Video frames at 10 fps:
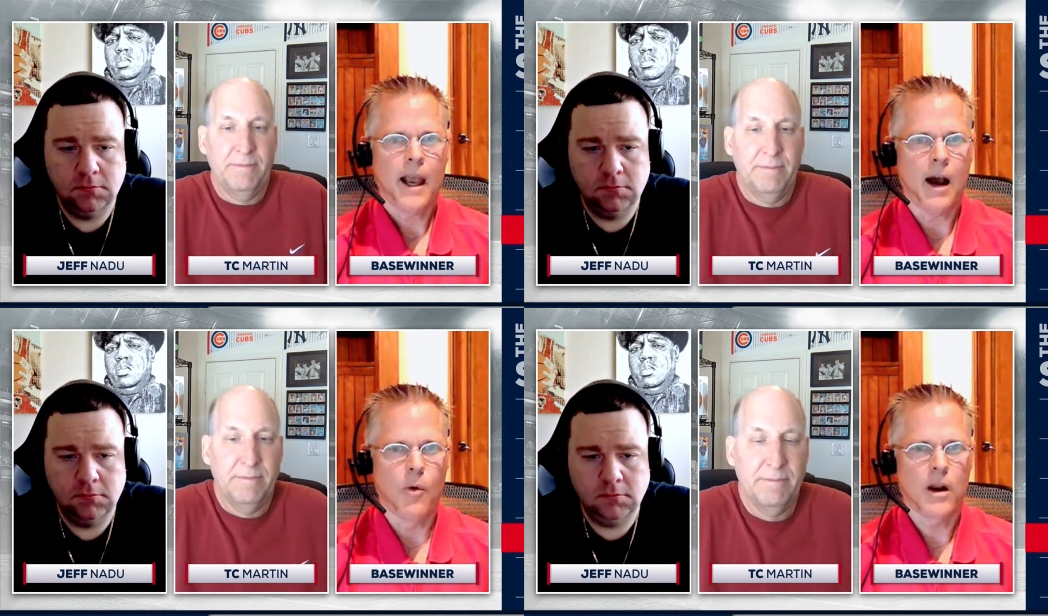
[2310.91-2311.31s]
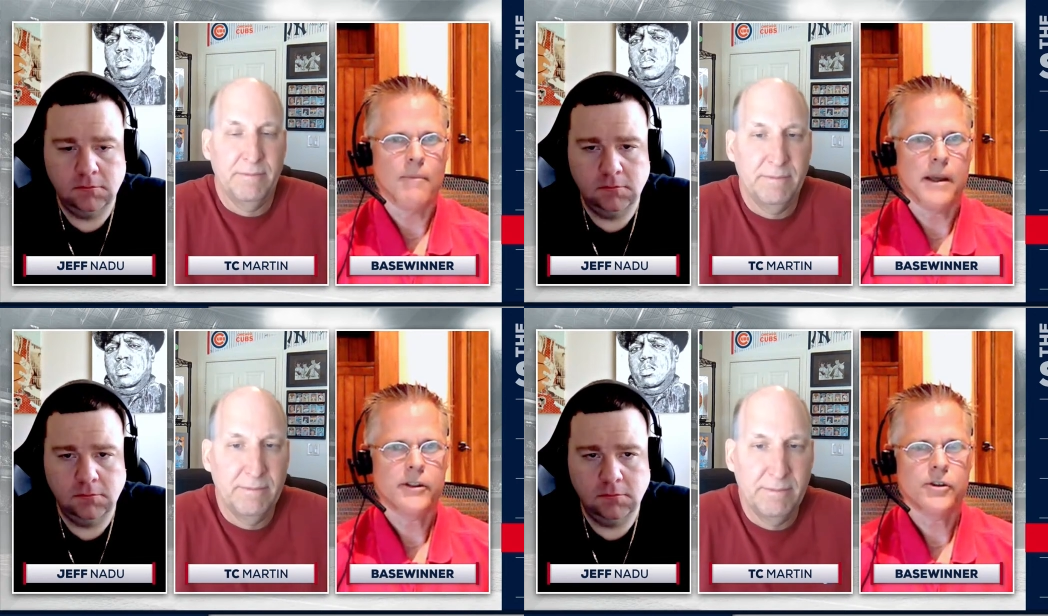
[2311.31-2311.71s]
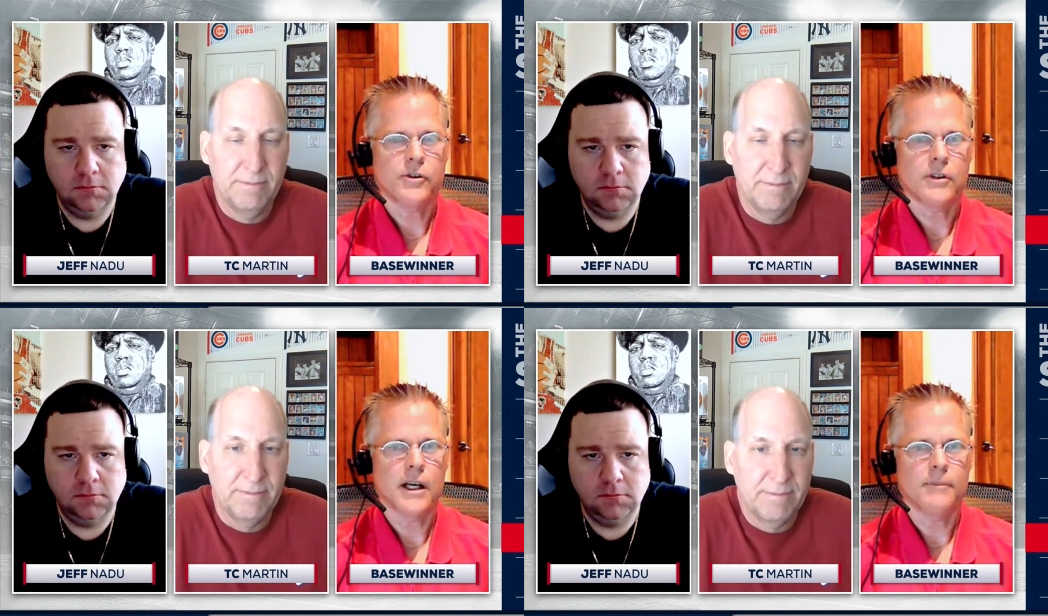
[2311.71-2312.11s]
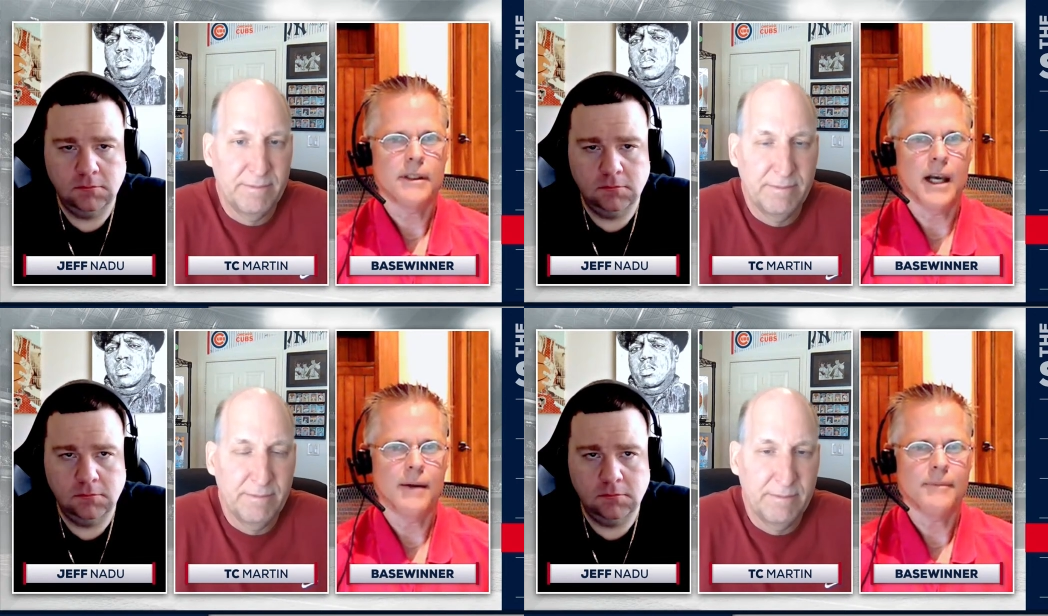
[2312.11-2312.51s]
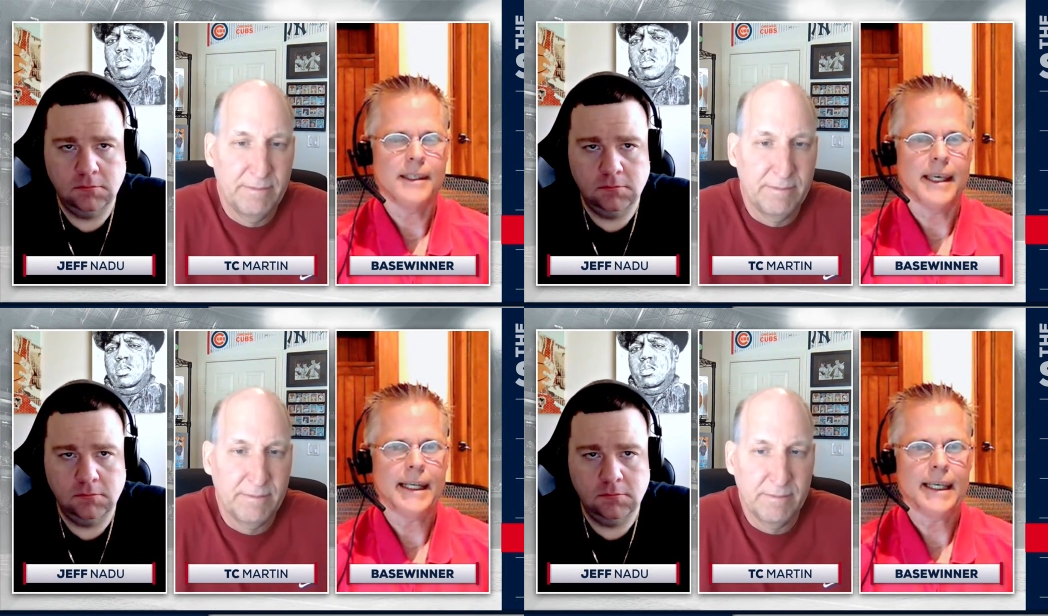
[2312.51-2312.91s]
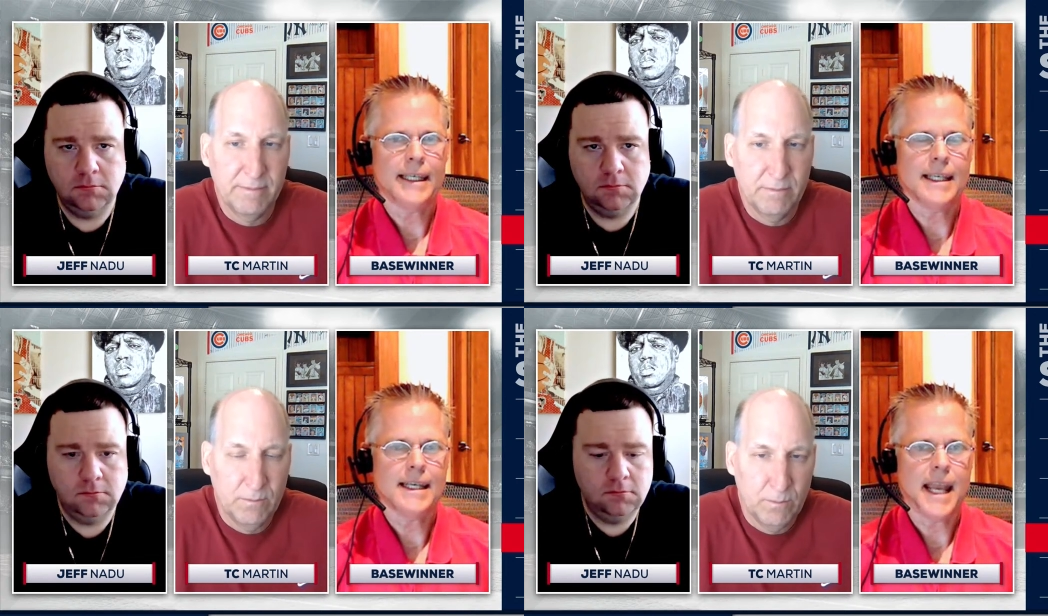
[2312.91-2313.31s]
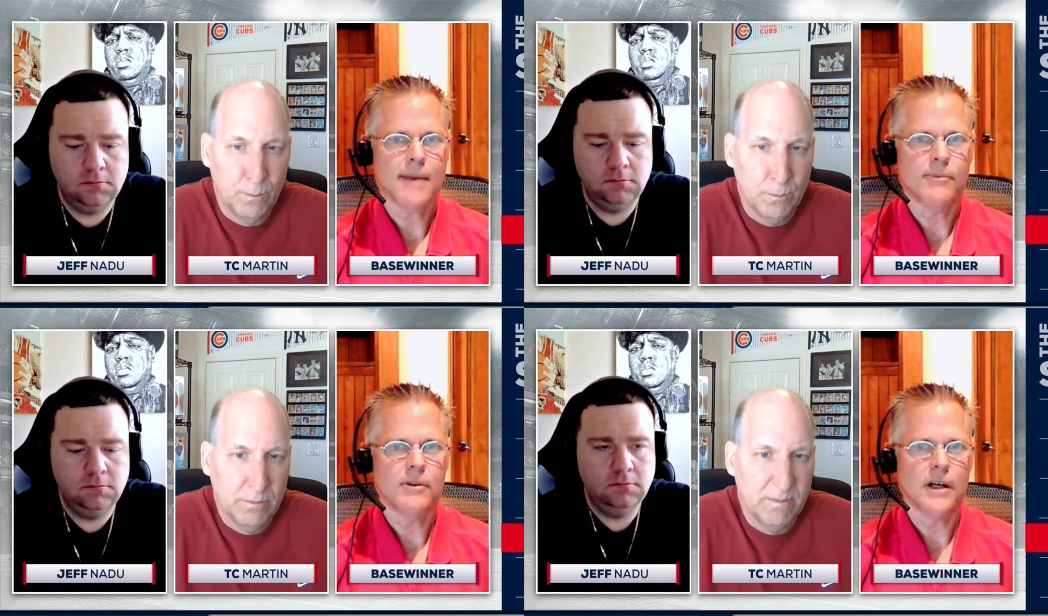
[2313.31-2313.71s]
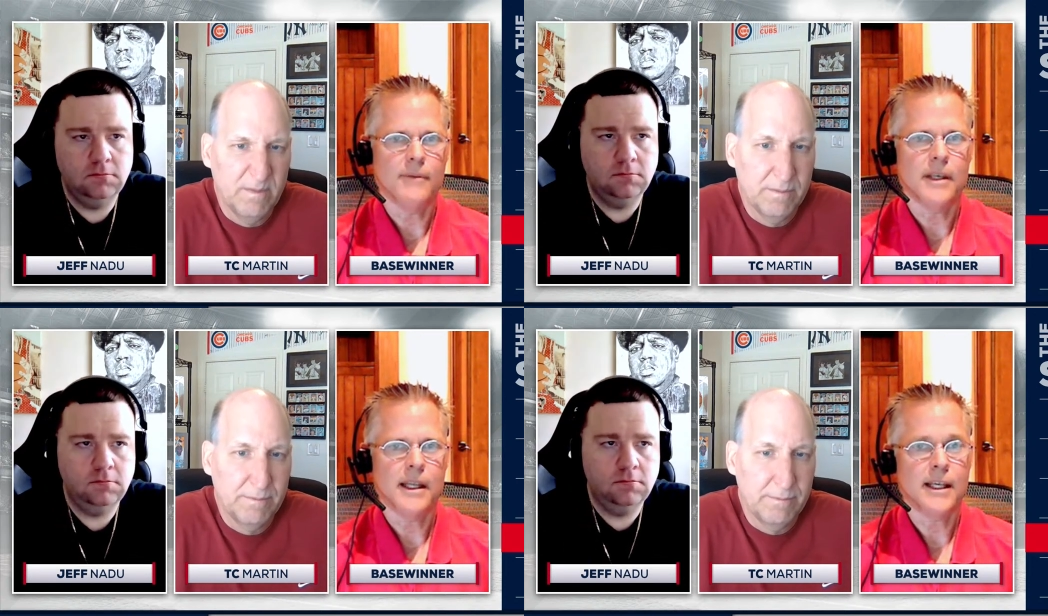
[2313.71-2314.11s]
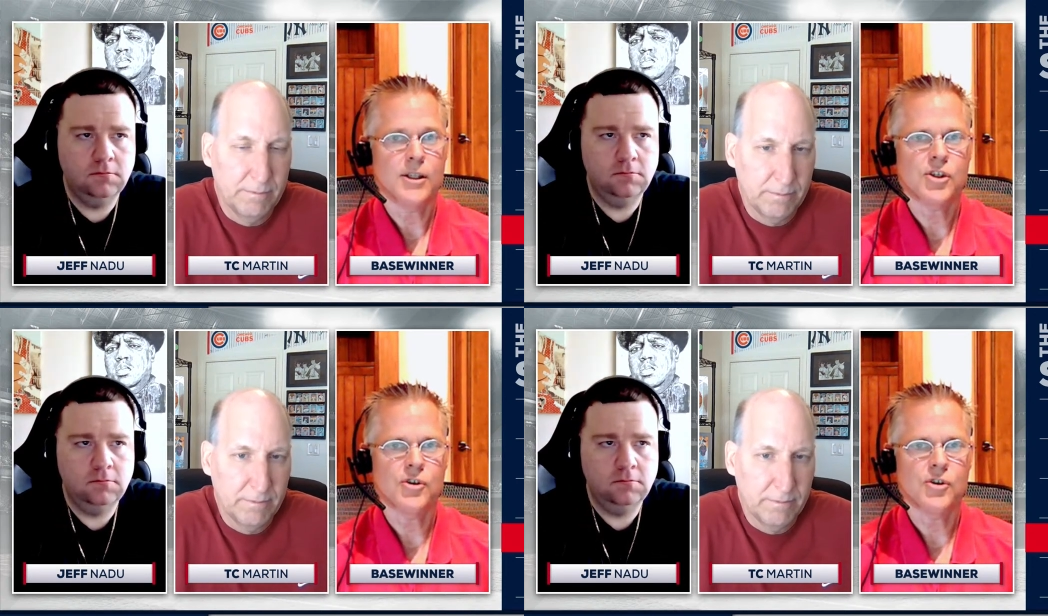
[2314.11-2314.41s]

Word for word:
Speaker 1: I want to make sure that I'm getting Knebel, I'm getting